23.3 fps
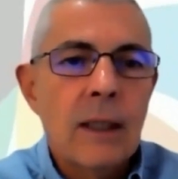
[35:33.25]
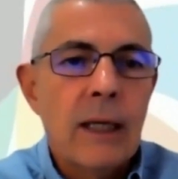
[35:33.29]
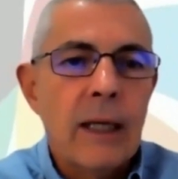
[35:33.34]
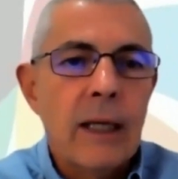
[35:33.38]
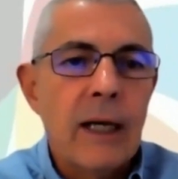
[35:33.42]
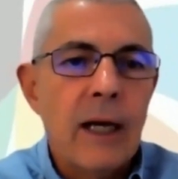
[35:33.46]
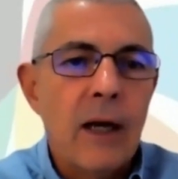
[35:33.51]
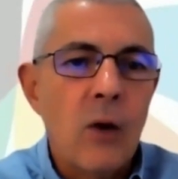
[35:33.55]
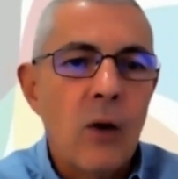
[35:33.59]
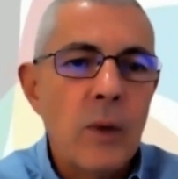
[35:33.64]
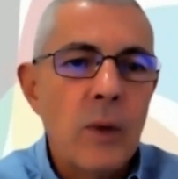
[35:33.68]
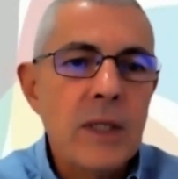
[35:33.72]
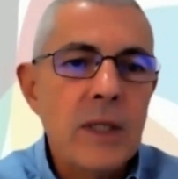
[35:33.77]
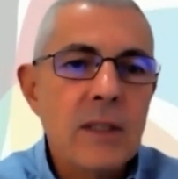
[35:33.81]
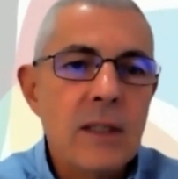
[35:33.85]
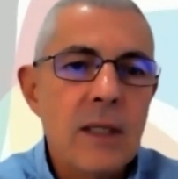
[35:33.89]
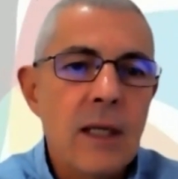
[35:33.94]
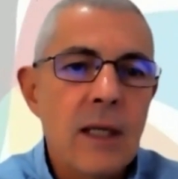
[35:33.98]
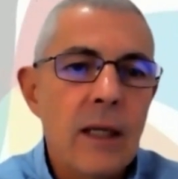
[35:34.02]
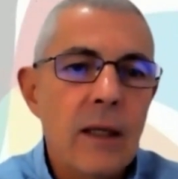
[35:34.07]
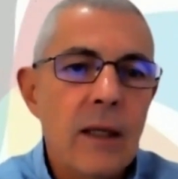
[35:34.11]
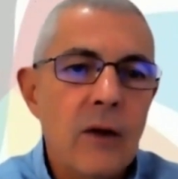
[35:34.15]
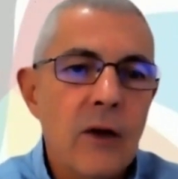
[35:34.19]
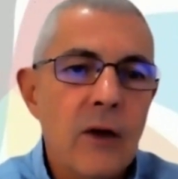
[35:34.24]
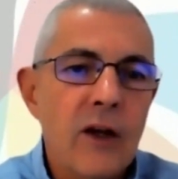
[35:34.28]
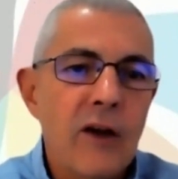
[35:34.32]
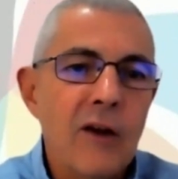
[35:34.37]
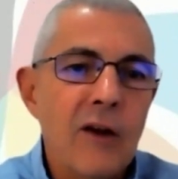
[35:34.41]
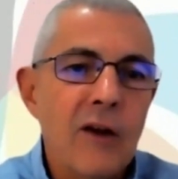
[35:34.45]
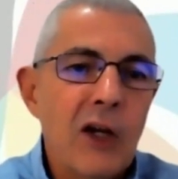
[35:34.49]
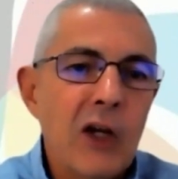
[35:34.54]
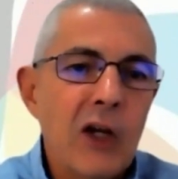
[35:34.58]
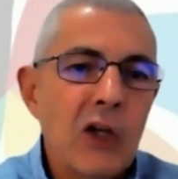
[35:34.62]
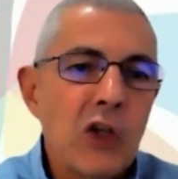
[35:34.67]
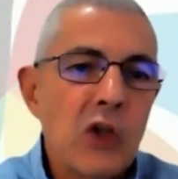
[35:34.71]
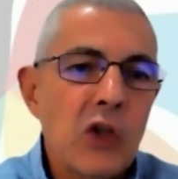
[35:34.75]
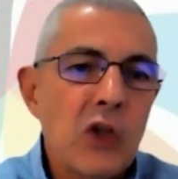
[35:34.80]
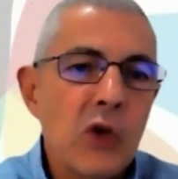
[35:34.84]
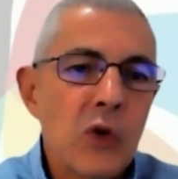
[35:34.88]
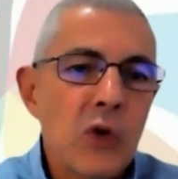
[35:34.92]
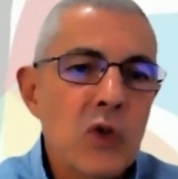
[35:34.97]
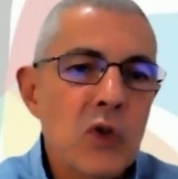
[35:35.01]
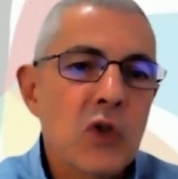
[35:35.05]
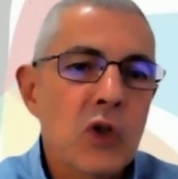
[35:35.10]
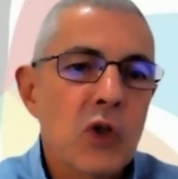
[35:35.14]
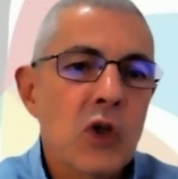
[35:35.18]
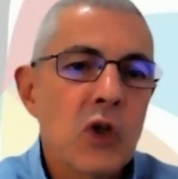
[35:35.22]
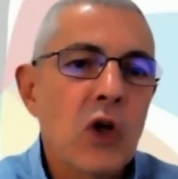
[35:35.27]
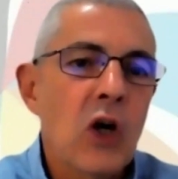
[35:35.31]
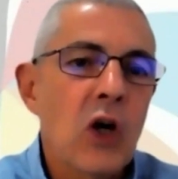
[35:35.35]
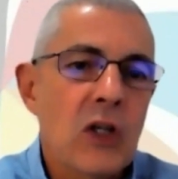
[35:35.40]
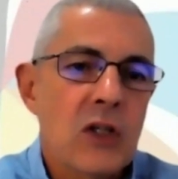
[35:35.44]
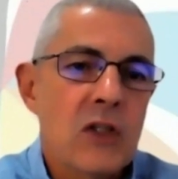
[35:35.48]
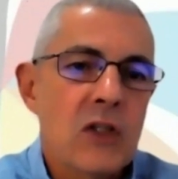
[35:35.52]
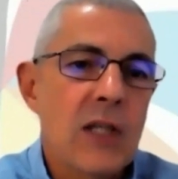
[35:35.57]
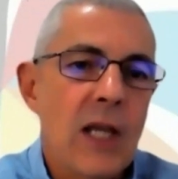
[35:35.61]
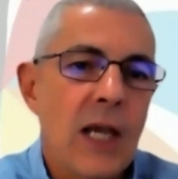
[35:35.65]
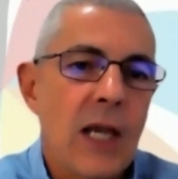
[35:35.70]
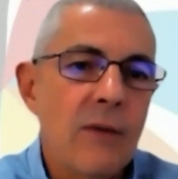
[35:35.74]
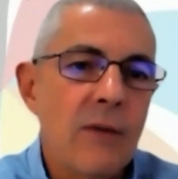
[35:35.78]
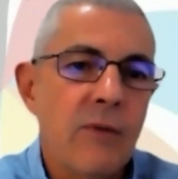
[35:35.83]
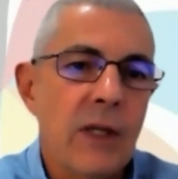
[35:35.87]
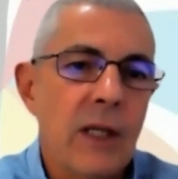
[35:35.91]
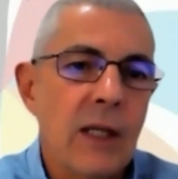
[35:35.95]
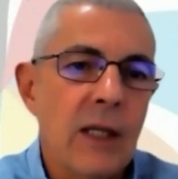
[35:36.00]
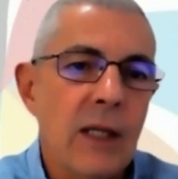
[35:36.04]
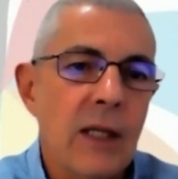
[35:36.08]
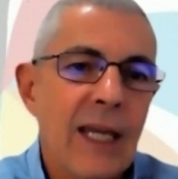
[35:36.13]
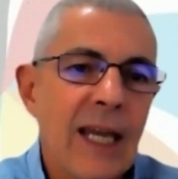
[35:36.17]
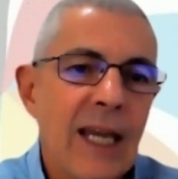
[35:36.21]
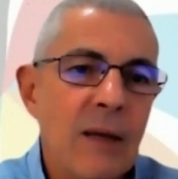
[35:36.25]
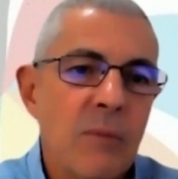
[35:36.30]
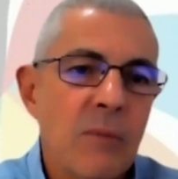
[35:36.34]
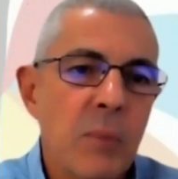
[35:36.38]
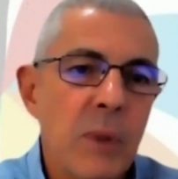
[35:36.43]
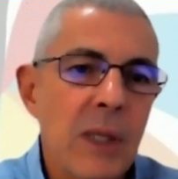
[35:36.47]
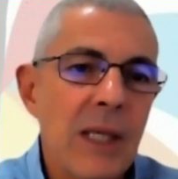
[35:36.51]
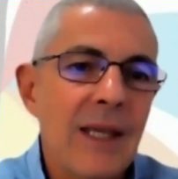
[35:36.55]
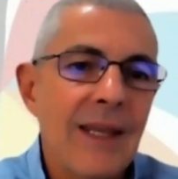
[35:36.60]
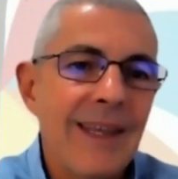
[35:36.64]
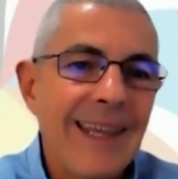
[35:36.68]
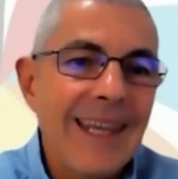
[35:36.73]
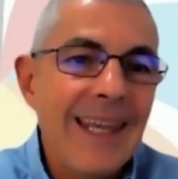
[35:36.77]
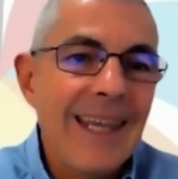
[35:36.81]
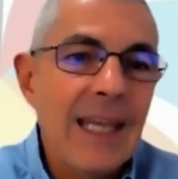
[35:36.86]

And I always say, a huge cost saving can be